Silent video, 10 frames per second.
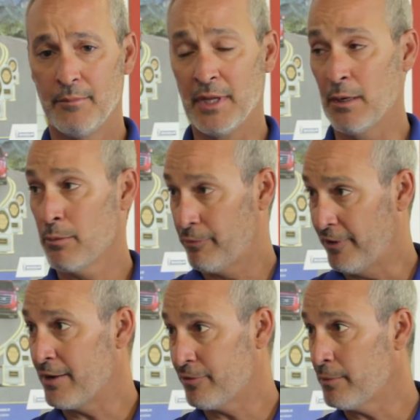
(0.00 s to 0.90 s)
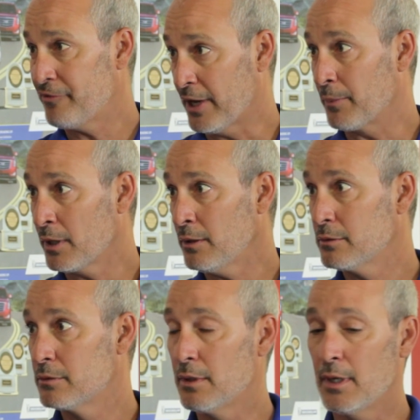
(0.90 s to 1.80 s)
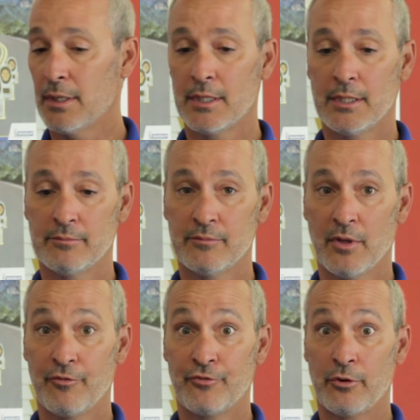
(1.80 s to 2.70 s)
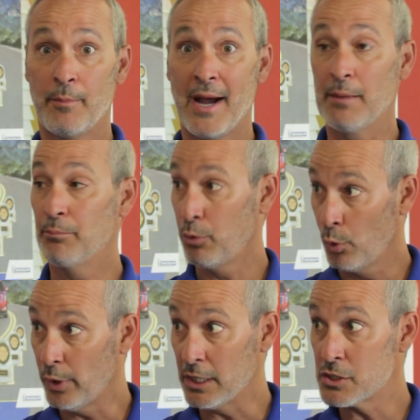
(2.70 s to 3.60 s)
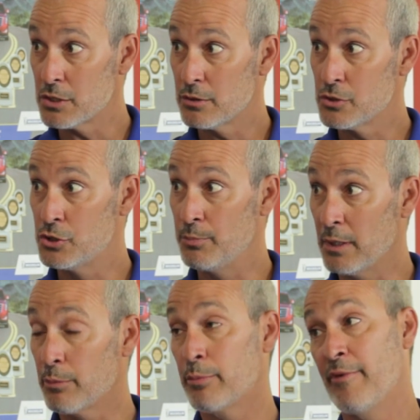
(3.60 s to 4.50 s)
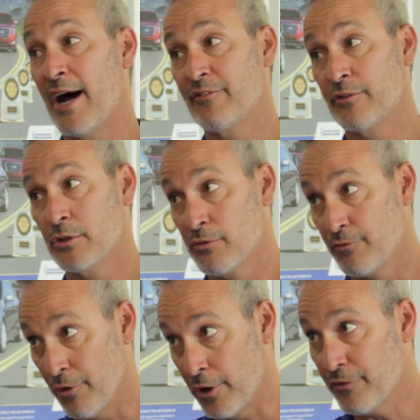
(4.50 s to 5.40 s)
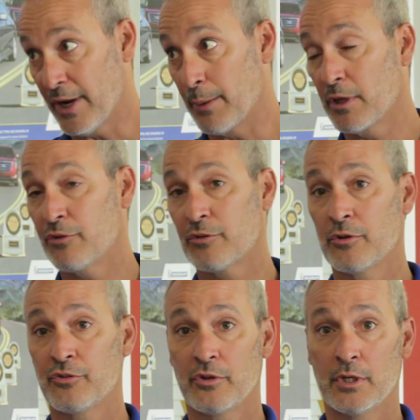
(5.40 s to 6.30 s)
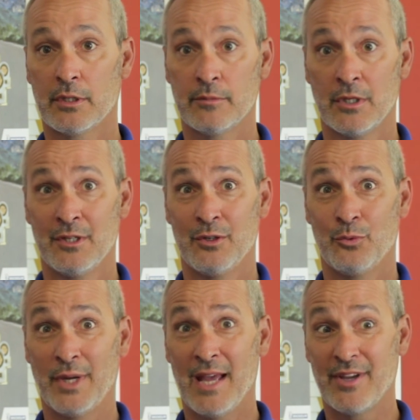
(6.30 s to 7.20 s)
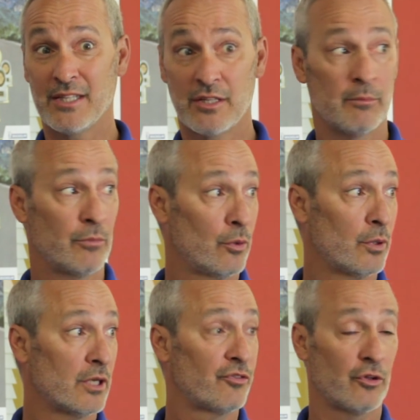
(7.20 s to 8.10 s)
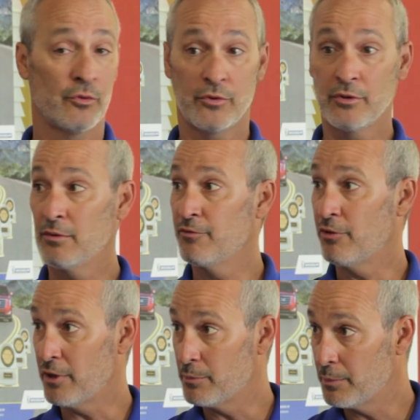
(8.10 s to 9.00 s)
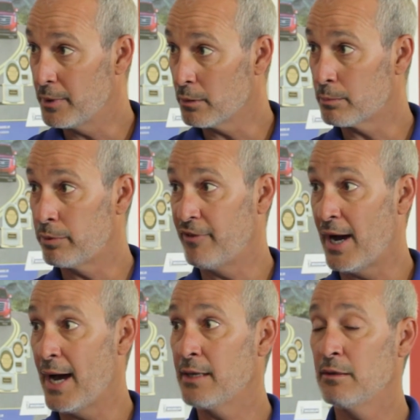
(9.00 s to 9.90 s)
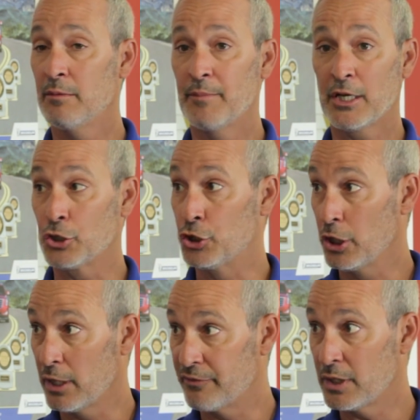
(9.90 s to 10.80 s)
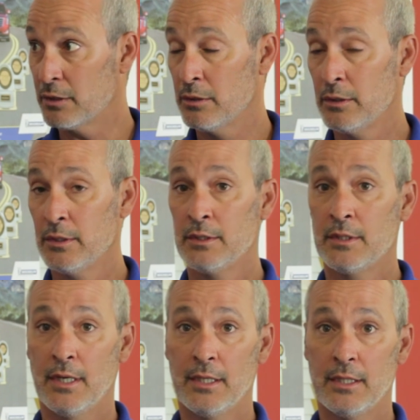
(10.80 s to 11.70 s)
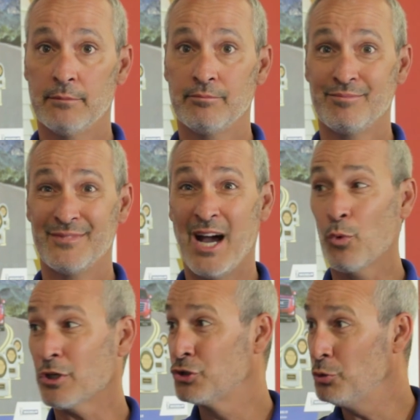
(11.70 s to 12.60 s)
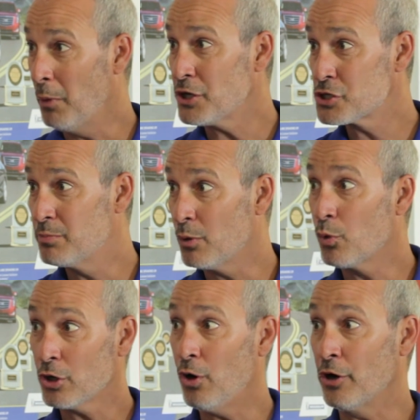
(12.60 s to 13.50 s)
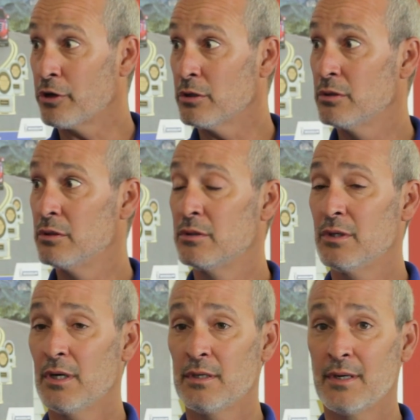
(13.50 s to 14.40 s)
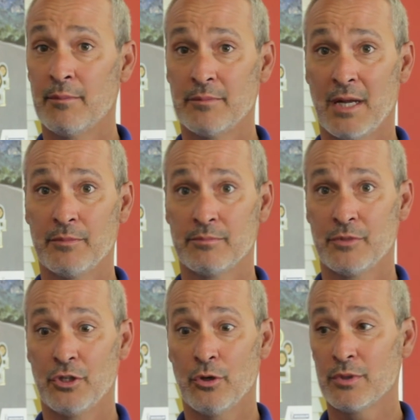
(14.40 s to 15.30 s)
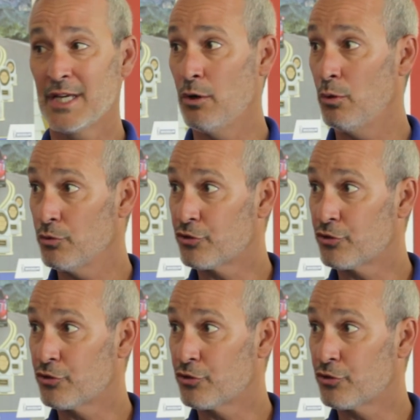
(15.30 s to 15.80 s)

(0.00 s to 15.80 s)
being able to provide for my family, for my employees to be able to provide for their families, because we have 18 employees, so for them to be able to provide and make a good living, not work too much, but work hard. I'm kind of old